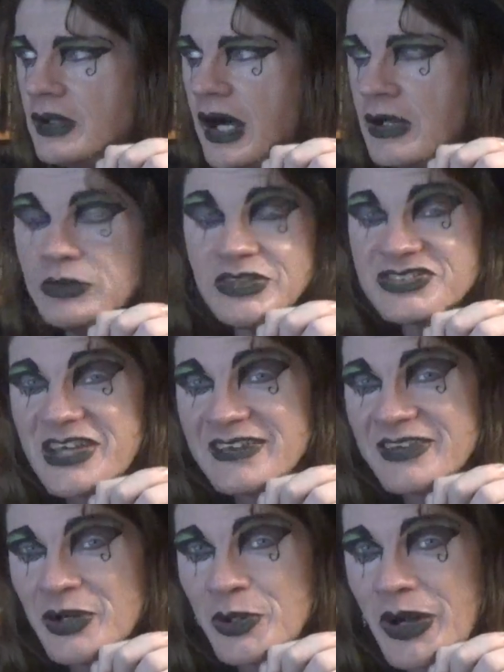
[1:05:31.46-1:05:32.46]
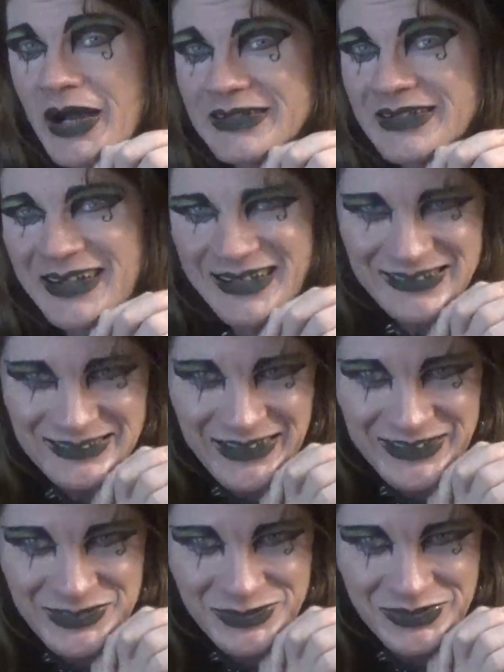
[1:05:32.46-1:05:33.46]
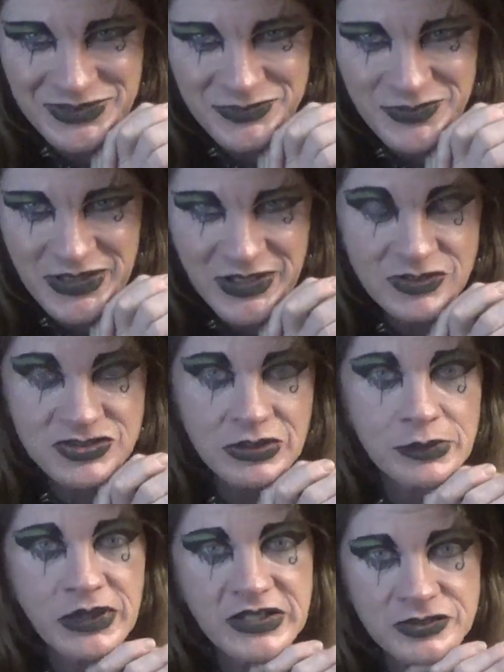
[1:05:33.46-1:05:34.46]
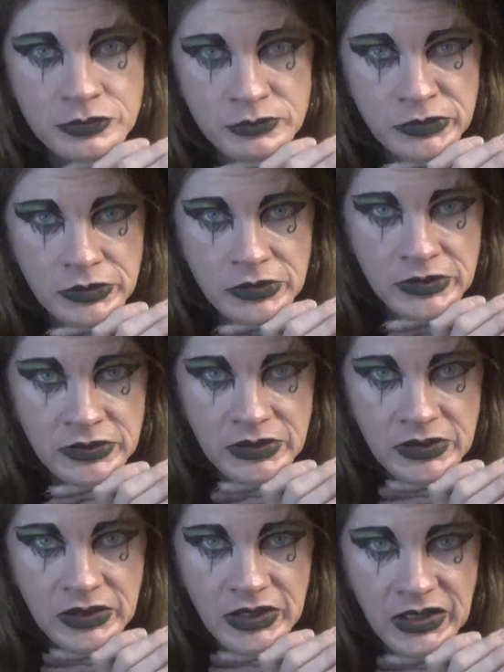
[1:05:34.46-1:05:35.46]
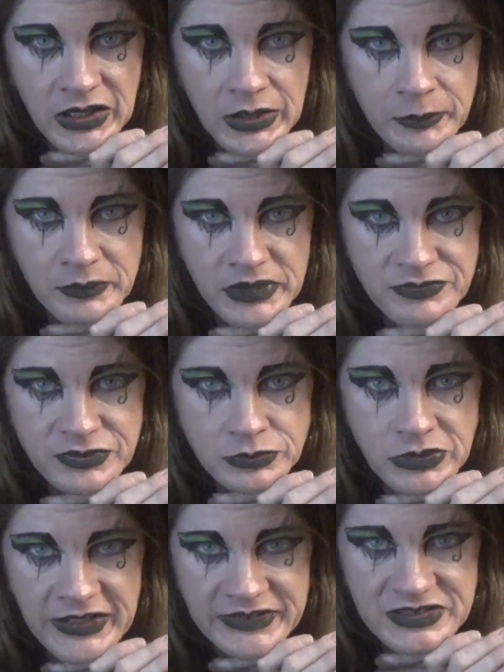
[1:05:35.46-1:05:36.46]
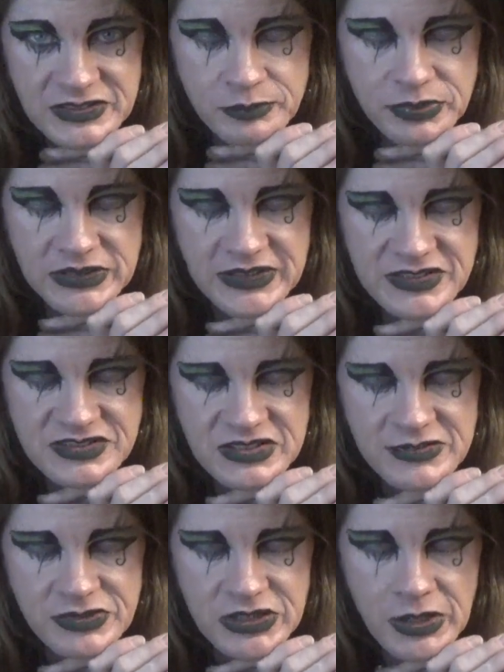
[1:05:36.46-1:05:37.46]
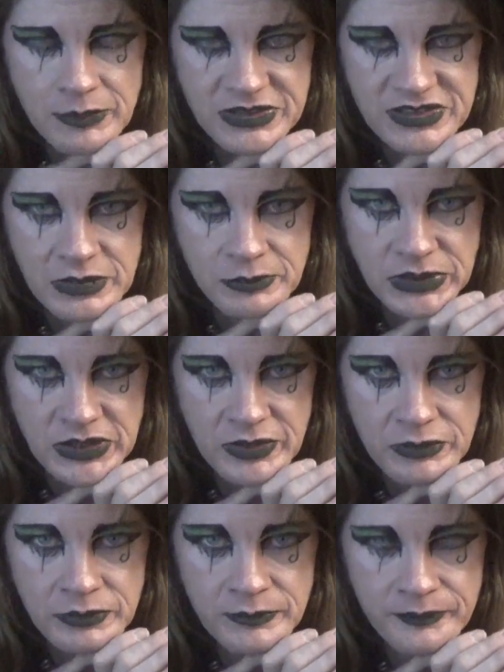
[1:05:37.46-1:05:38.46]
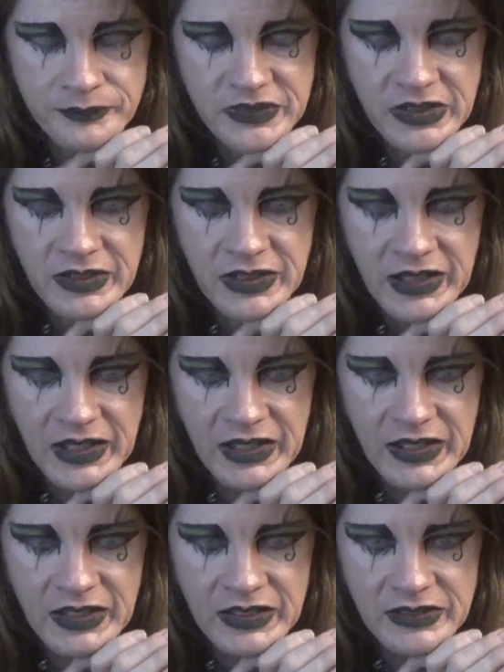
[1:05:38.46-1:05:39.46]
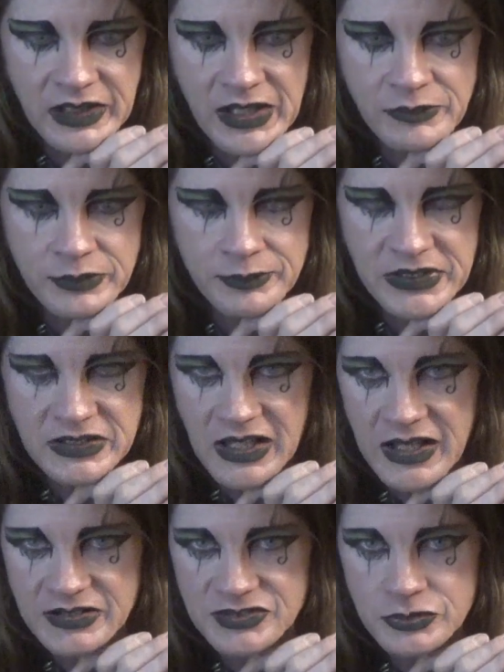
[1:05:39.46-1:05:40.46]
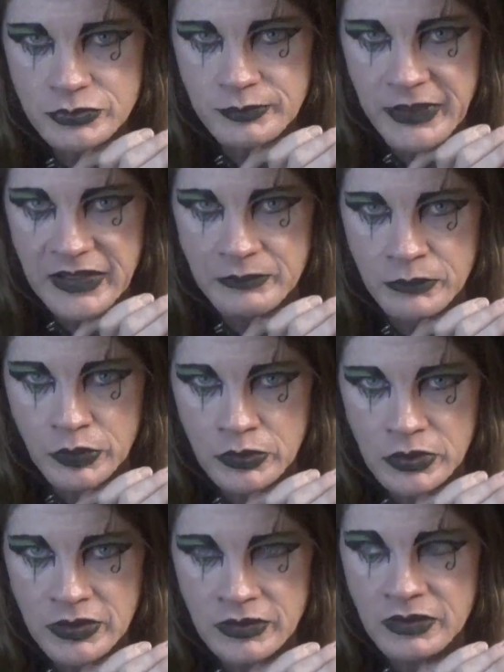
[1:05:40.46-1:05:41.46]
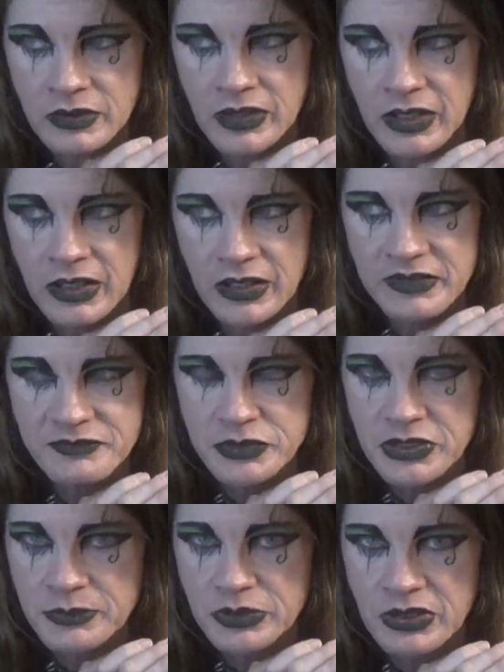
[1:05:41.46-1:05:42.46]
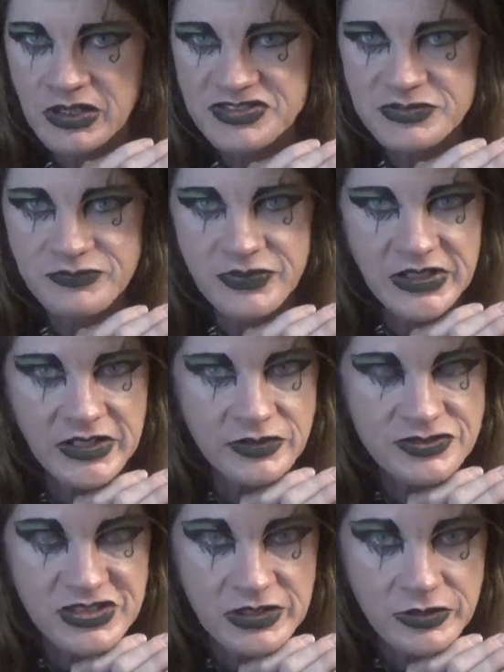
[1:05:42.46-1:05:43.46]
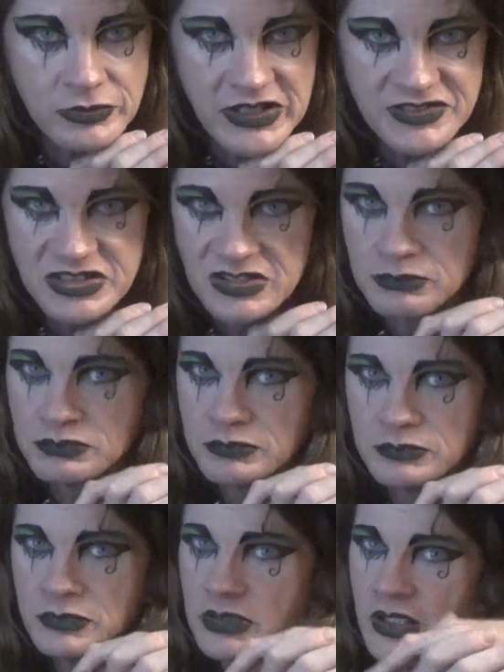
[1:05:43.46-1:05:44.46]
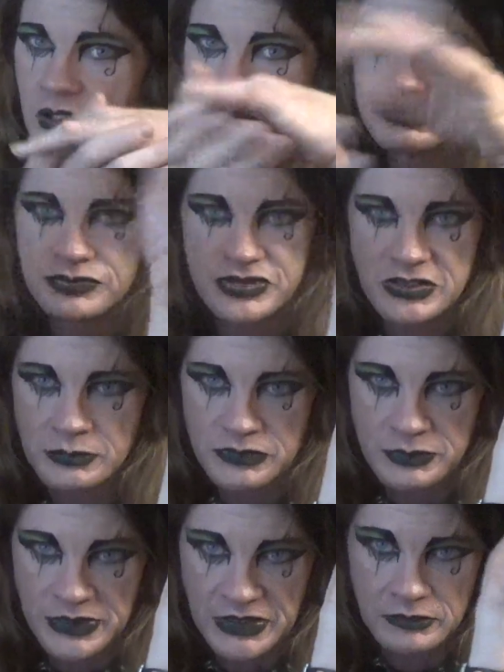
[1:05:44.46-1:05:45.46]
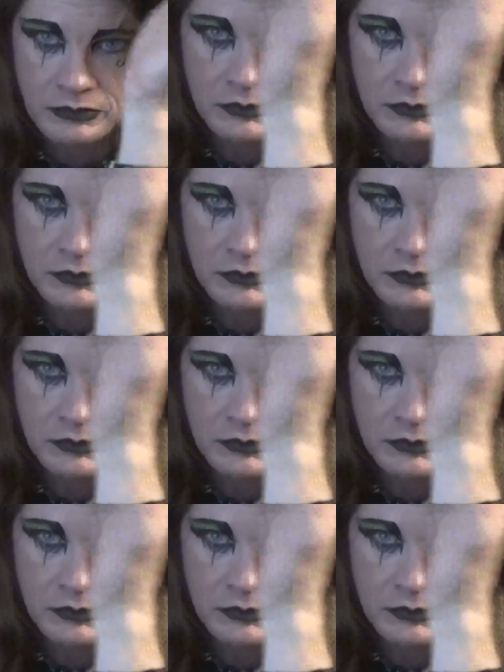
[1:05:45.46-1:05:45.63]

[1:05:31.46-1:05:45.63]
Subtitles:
will say, though, I kind of like doing this video, so I might do more. If you liked it, please leave a comment down below, and I would be glad to make more. If you come across some videos that are crazy, send them to me.